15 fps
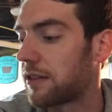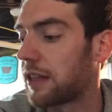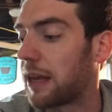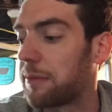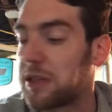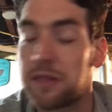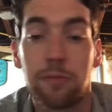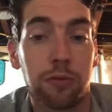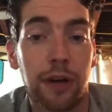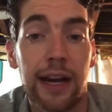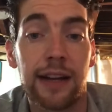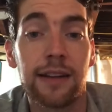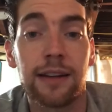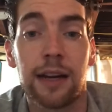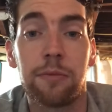name is
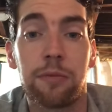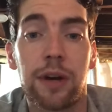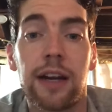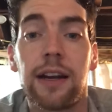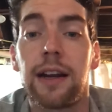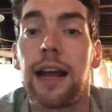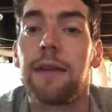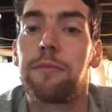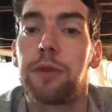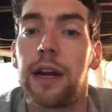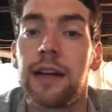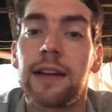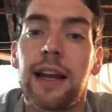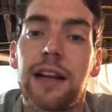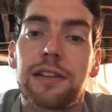Braden, and
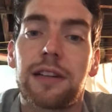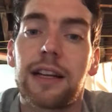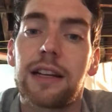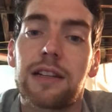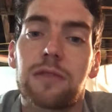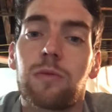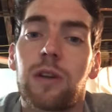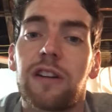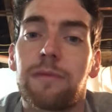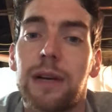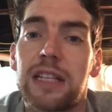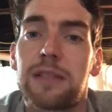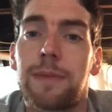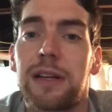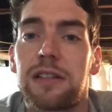Braden actually is one of my
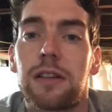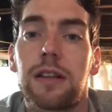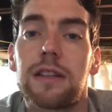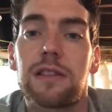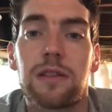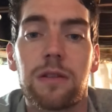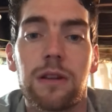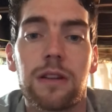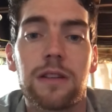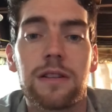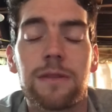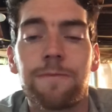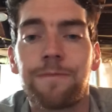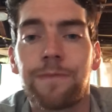special ed students.